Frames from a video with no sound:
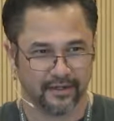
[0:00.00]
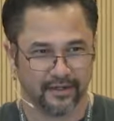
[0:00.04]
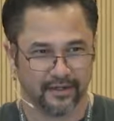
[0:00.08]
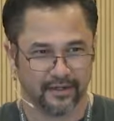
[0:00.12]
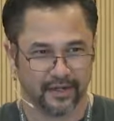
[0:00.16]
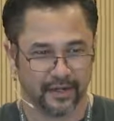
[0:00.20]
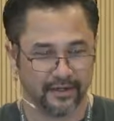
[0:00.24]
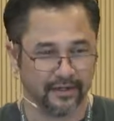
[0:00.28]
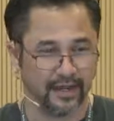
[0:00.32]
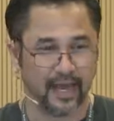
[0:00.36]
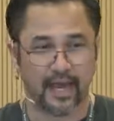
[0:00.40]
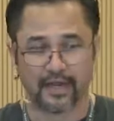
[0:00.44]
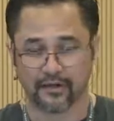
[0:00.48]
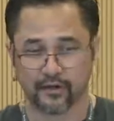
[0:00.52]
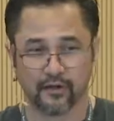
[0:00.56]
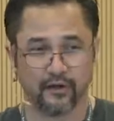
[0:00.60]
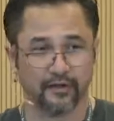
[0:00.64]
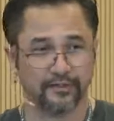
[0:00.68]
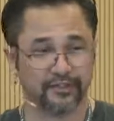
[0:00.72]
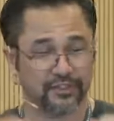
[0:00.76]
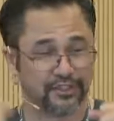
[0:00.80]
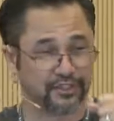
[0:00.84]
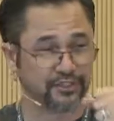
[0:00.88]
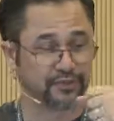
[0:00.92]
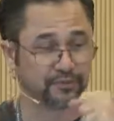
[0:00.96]
and not
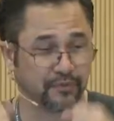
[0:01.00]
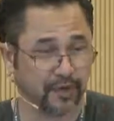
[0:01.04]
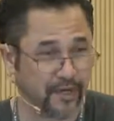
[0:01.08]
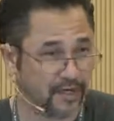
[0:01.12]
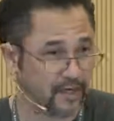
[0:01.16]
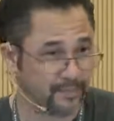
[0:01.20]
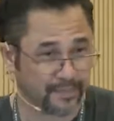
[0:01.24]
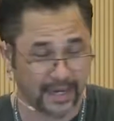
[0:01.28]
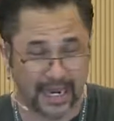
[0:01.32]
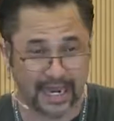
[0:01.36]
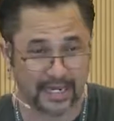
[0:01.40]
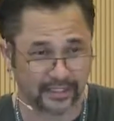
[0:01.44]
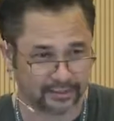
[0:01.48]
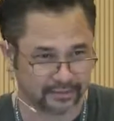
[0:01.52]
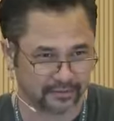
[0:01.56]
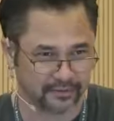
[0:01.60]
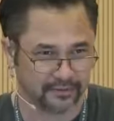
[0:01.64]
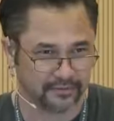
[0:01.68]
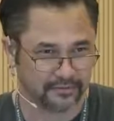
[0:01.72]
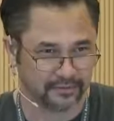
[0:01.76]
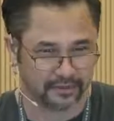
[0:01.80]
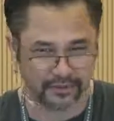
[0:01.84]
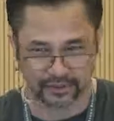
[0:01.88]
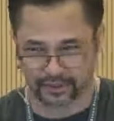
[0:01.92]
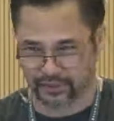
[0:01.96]
gone straight up
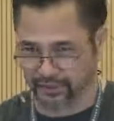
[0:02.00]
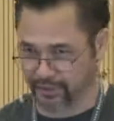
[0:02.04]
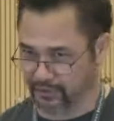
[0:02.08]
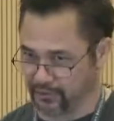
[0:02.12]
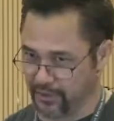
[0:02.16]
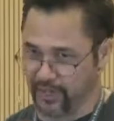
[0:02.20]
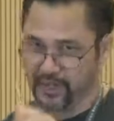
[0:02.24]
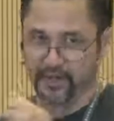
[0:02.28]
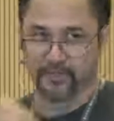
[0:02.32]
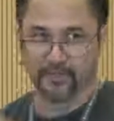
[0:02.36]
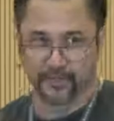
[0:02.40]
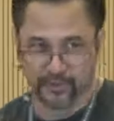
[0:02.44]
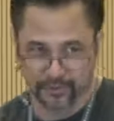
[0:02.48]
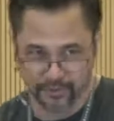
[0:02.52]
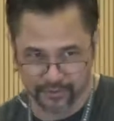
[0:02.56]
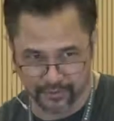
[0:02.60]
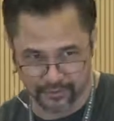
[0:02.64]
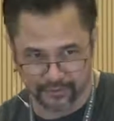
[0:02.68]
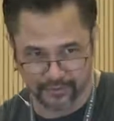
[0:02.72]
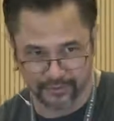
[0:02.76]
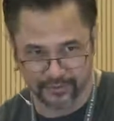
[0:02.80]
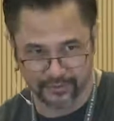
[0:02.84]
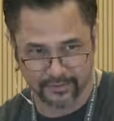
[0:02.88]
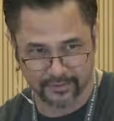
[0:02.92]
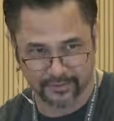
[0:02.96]
Azure or straight up
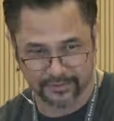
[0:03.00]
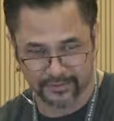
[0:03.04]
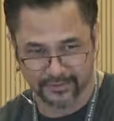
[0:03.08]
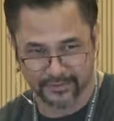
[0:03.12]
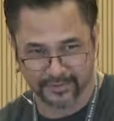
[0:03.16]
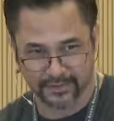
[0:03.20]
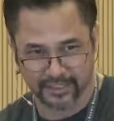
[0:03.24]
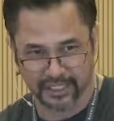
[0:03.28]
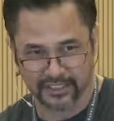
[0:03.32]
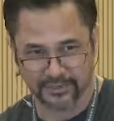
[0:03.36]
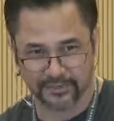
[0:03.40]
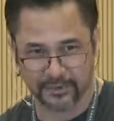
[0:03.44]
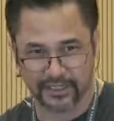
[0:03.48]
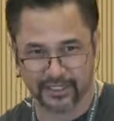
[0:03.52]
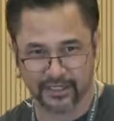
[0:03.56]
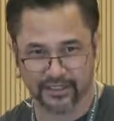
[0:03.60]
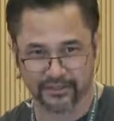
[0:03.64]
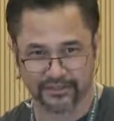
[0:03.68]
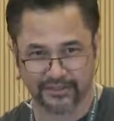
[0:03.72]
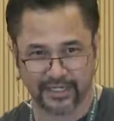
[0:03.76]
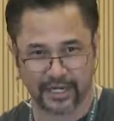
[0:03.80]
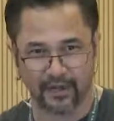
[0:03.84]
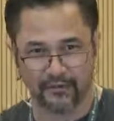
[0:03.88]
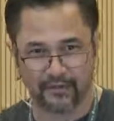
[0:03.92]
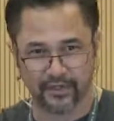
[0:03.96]
Google is
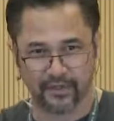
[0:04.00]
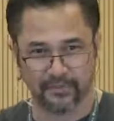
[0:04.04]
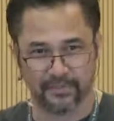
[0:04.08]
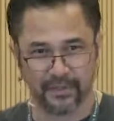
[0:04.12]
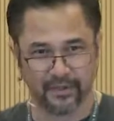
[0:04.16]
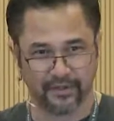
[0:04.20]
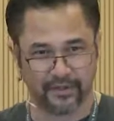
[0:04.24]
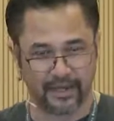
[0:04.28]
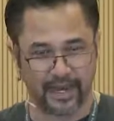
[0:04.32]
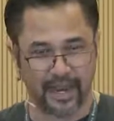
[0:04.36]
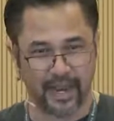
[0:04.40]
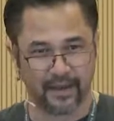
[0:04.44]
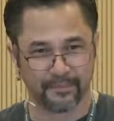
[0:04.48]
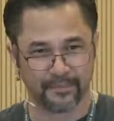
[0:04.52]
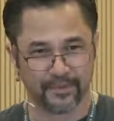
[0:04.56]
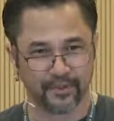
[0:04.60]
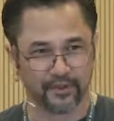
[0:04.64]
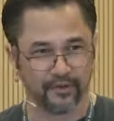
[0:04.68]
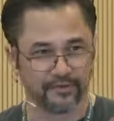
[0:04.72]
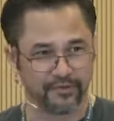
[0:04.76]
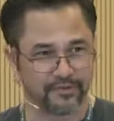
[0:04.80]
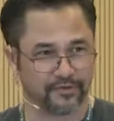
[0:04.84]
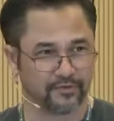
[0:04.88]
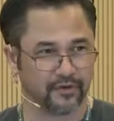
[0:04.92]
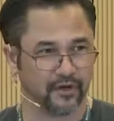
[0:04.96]
because now you can build an app that
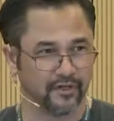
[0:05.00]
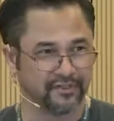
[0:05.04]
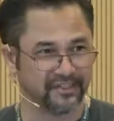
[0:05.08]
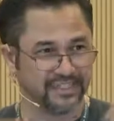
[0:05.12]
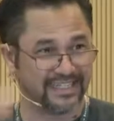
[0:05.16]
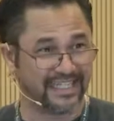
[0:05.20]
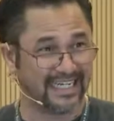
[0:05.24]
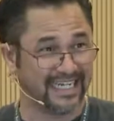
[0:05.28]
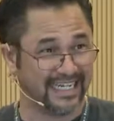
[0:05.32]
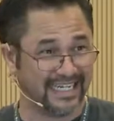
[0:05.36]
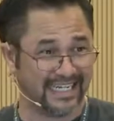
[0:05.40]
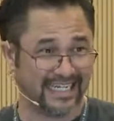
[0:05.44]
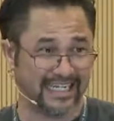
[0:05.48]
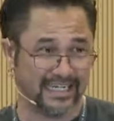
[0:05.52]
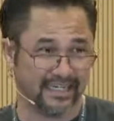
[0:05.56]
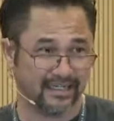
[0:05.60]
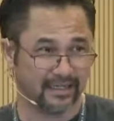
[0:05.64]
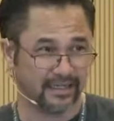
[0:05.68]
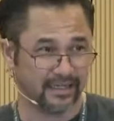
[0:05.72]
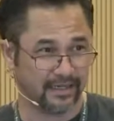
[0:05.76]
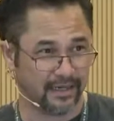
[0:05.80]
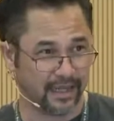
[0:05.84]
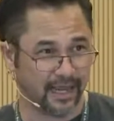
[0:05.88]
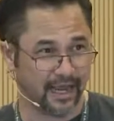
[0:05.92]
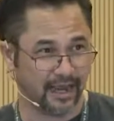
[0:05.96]
goes across any
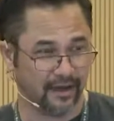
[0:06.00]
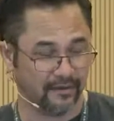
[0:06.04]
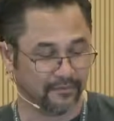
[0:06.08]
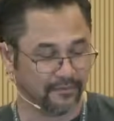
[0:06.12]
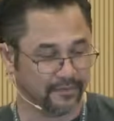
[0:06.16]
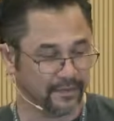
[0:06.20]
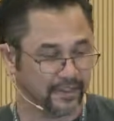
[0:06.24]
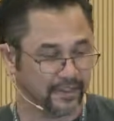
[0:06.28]
cloud.